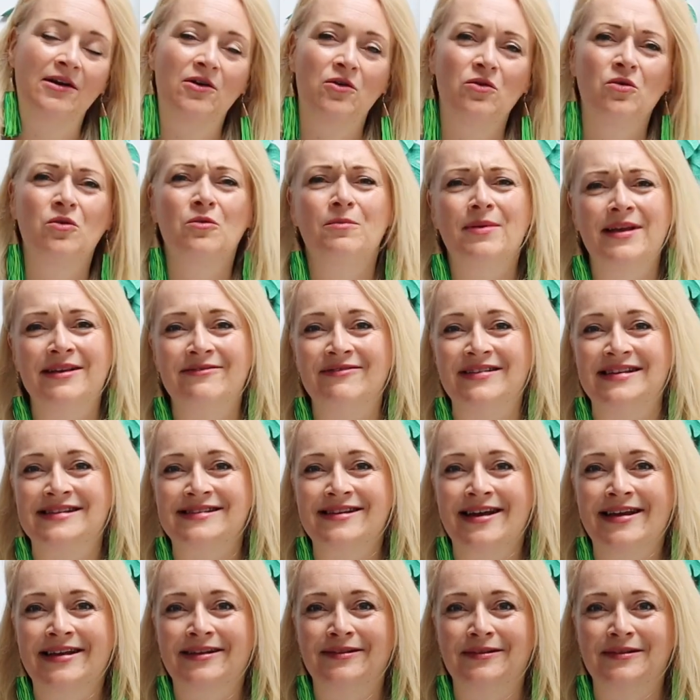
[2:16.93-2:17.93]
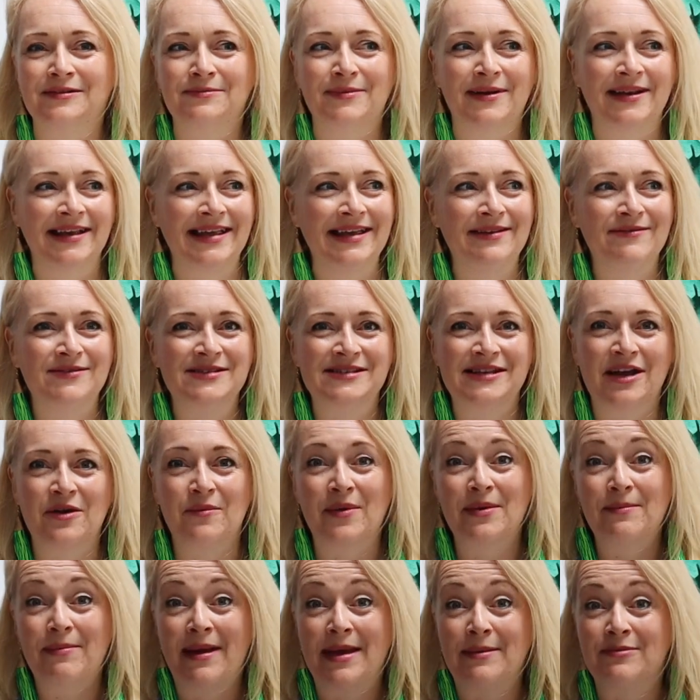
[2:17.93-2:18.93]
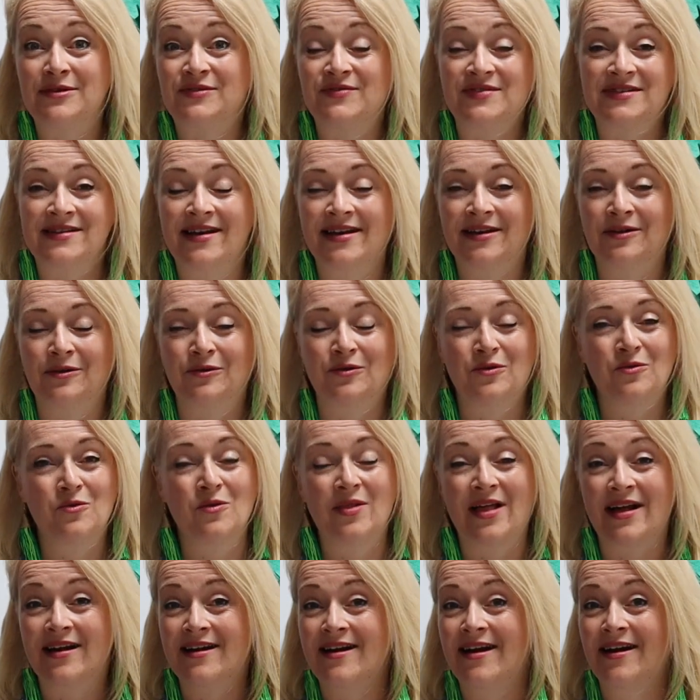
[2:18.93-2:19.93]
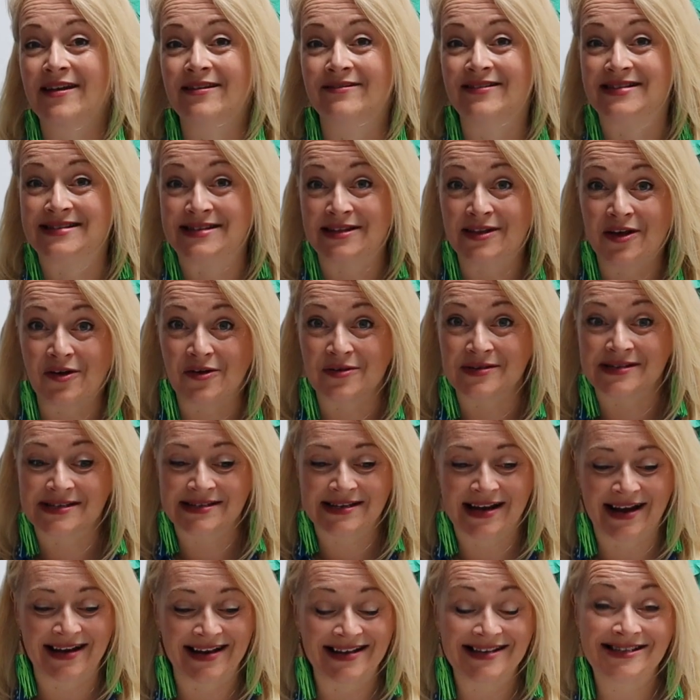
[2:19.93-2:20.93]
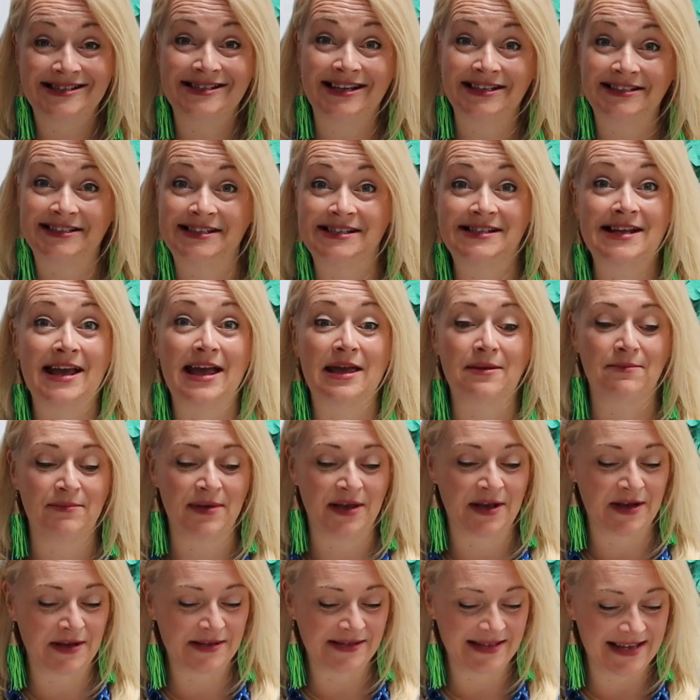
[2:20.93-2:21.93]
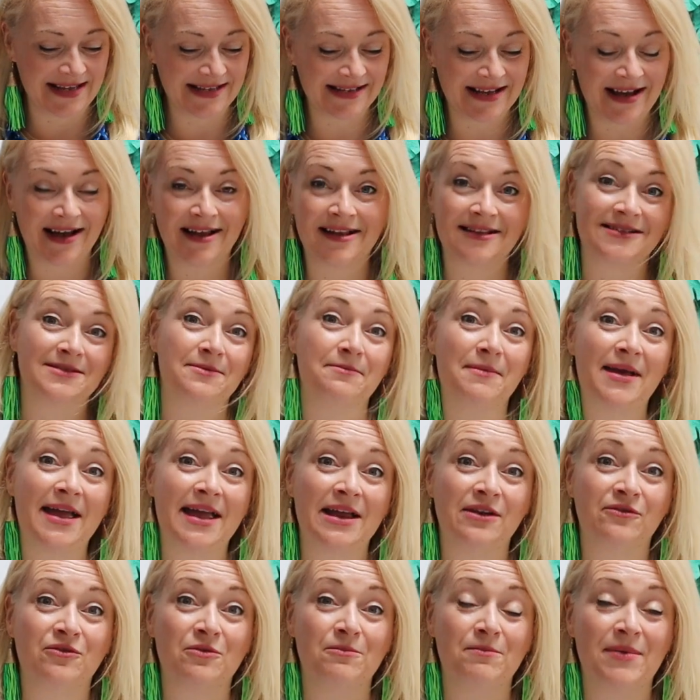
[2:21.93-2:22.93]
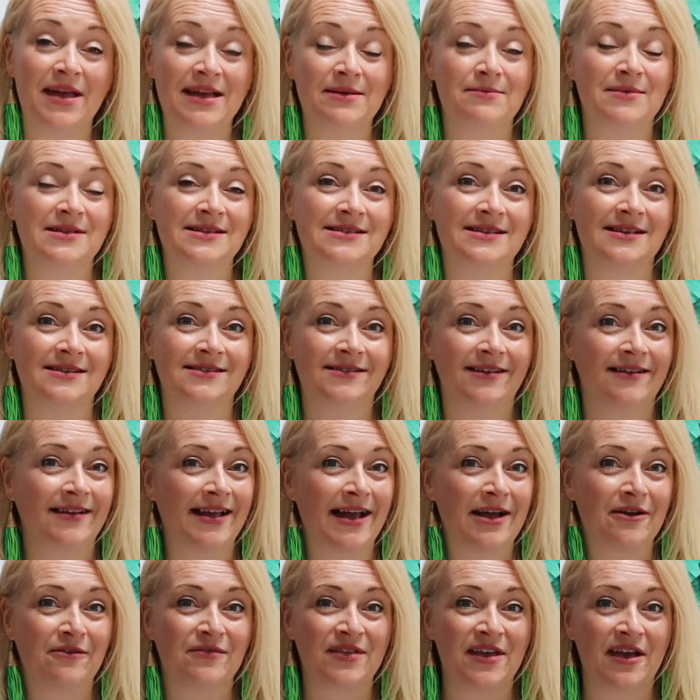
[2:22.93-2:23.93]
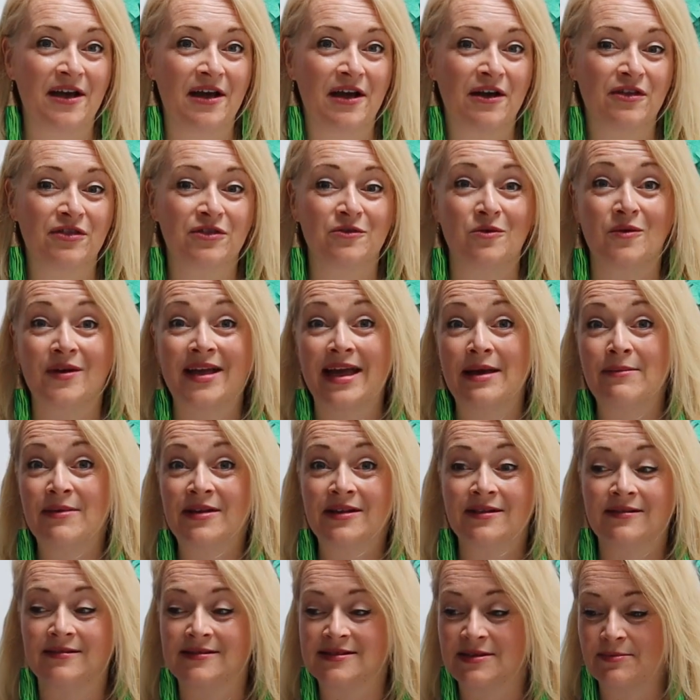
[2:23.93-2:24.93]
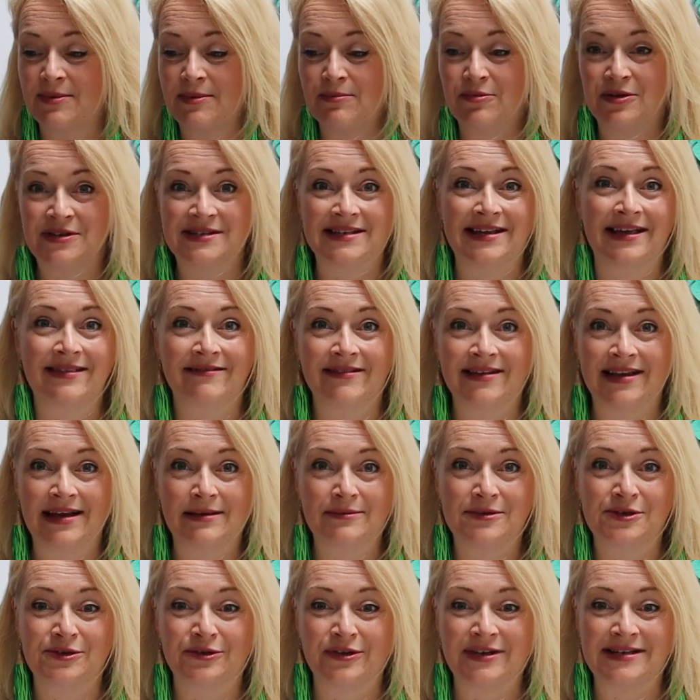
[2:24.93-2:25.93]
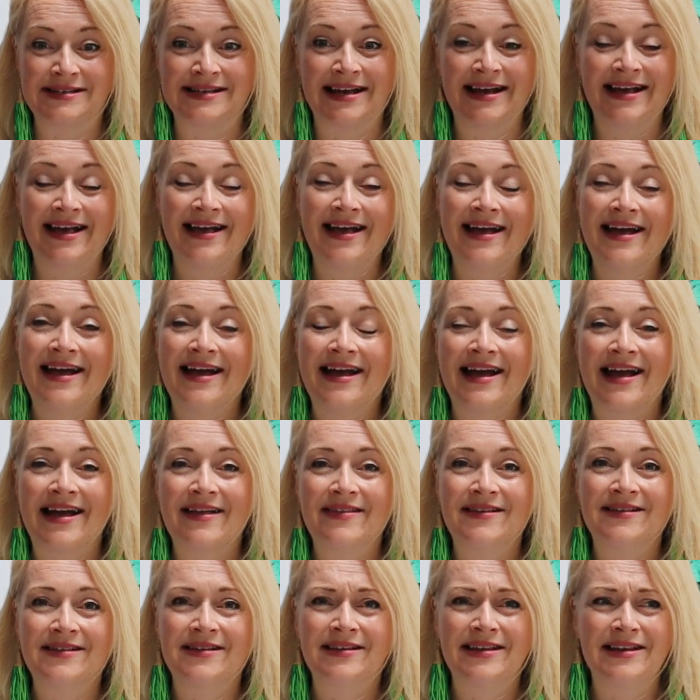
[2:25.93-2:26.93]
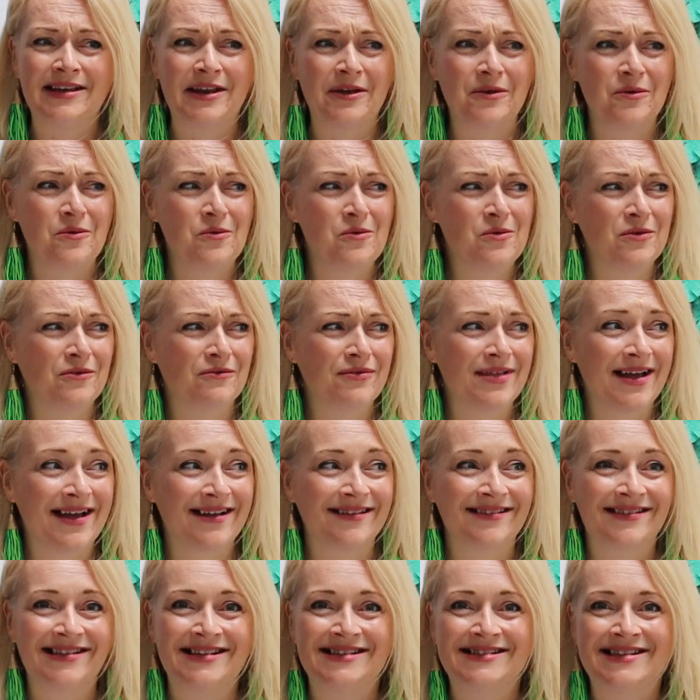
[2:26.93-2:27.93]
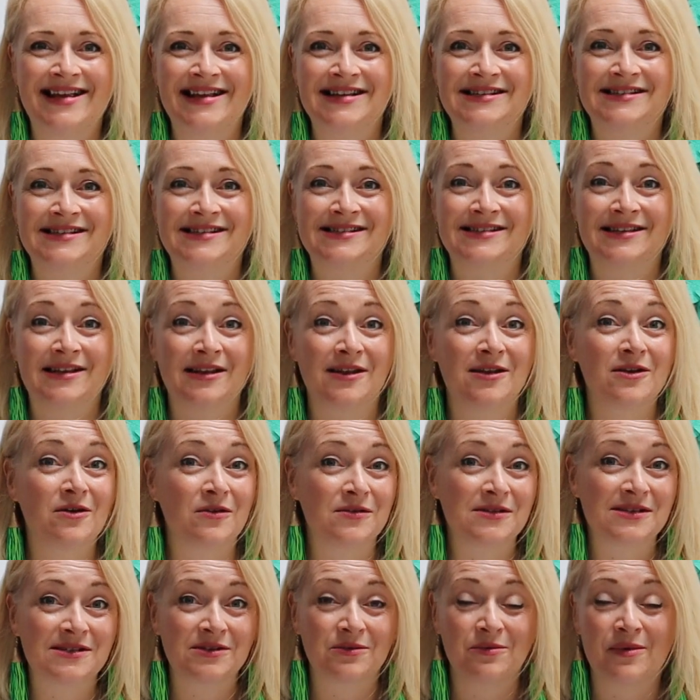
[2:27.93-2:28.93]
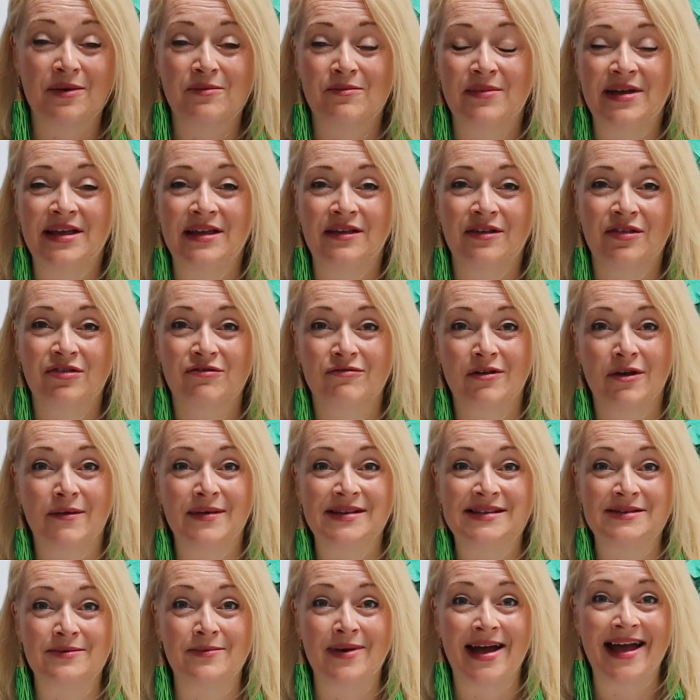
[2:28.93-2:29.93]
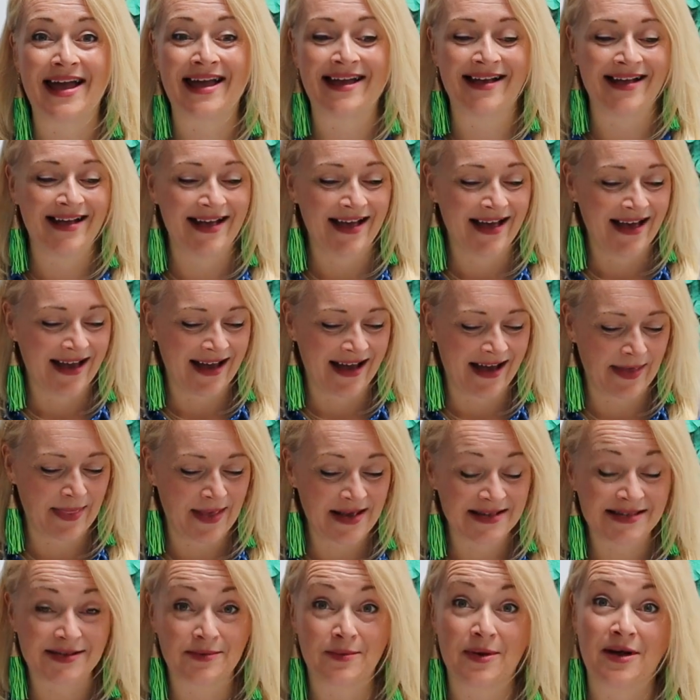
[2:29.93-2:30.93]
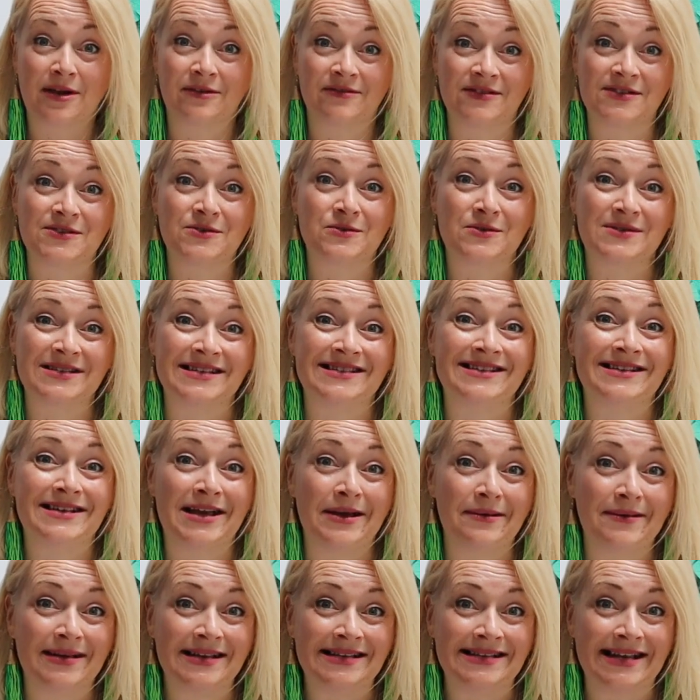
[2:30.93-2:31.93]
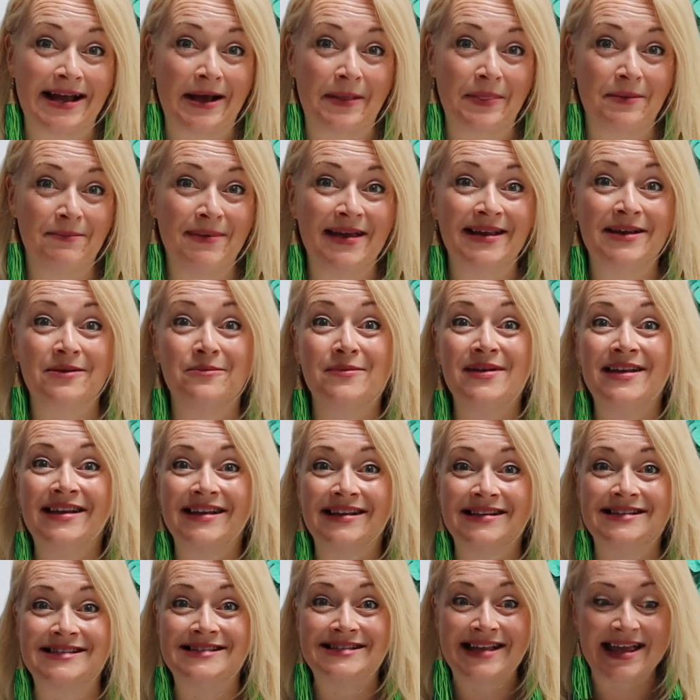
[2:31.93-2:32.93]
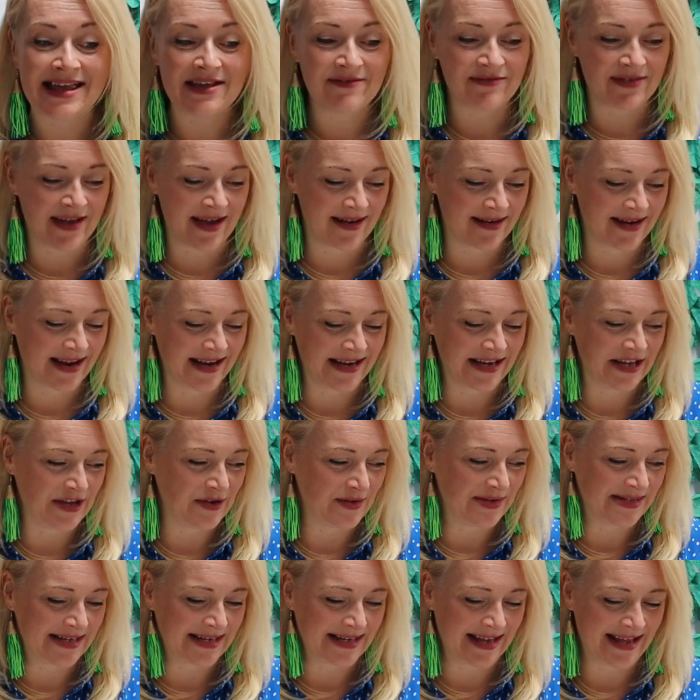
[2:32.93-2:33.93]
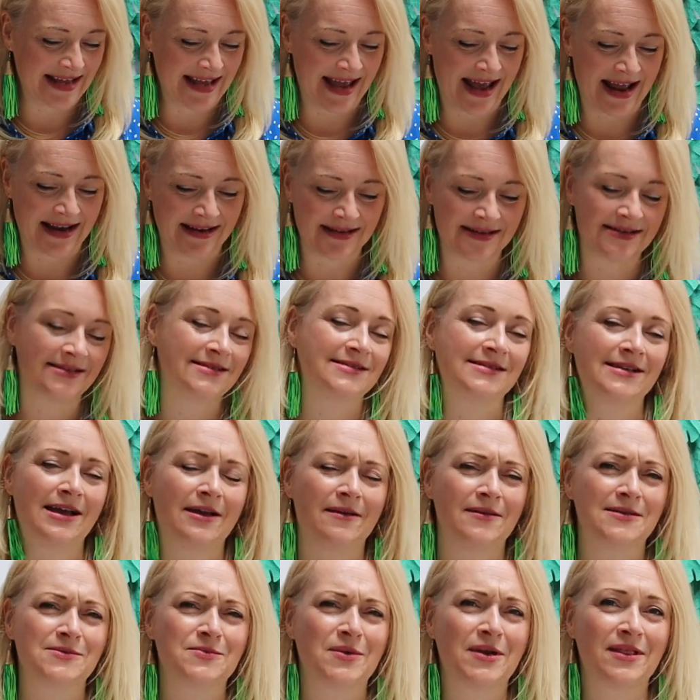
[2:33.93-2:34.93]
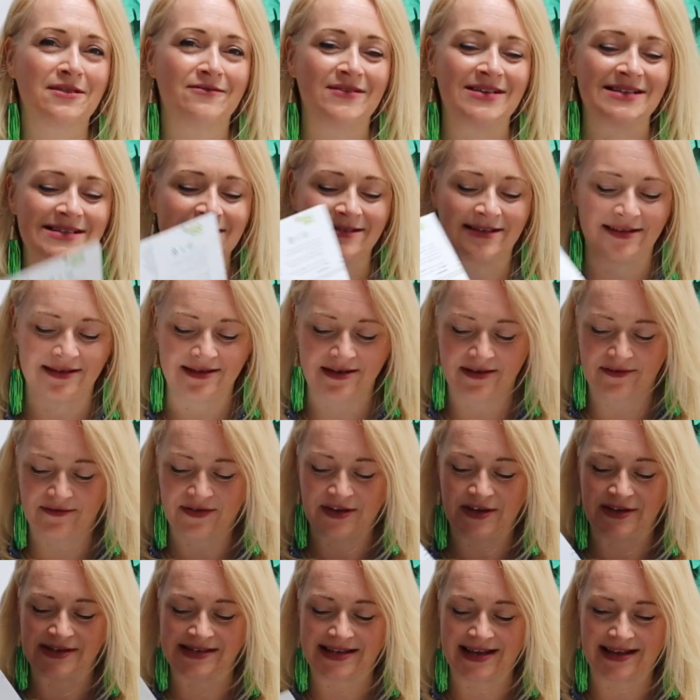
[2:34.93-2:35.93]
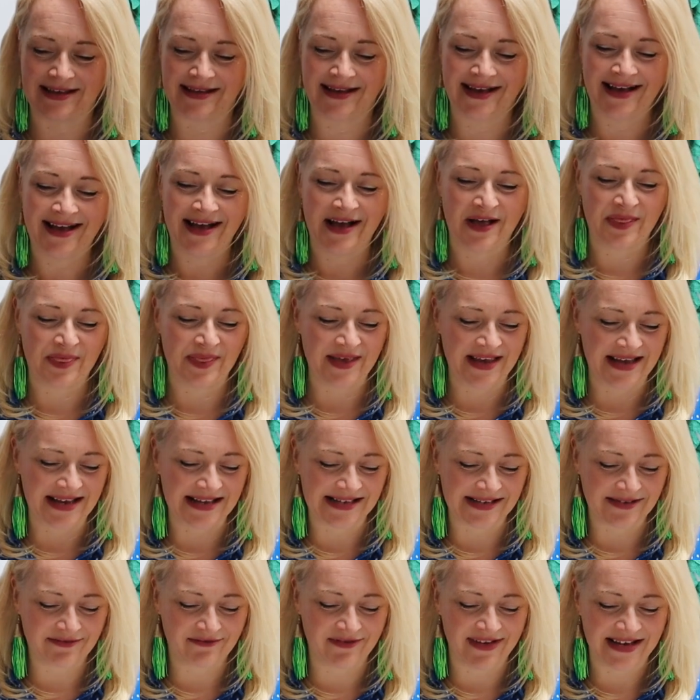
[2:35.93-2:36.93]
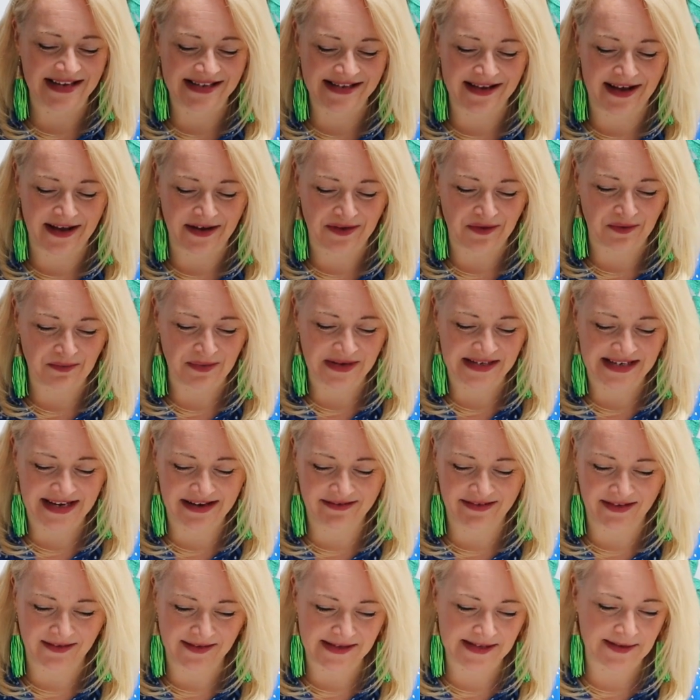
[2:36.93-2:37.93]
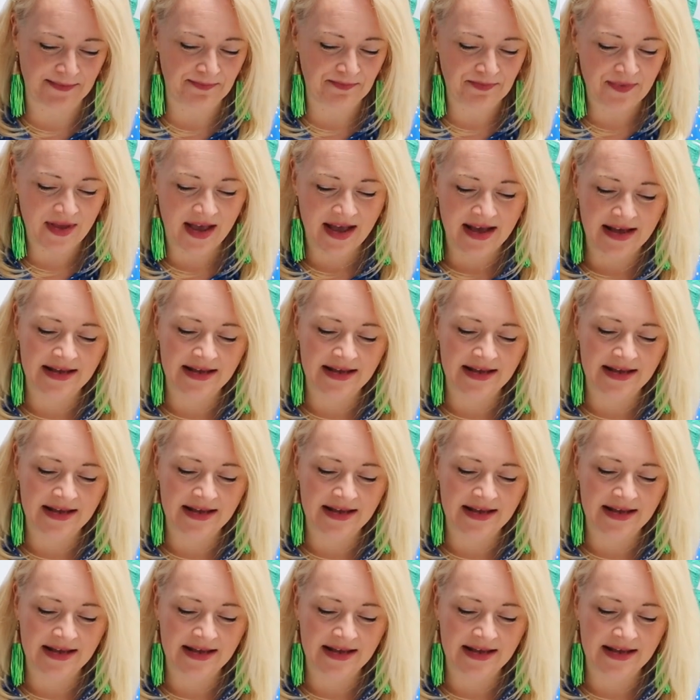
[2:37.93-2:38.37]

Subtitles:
All being recycled, but even so, when paper is recycled, all that colour is lost, and it's such a shame because these colours are made from pigments that are dug out of the earth or chemicals that have been put together in laboratories, and you know, all of that is then just lost when we throw it away, and that's the world resources going down the bin, and we can save that and use it again. So it's one of the reasons I love using these recycled materials.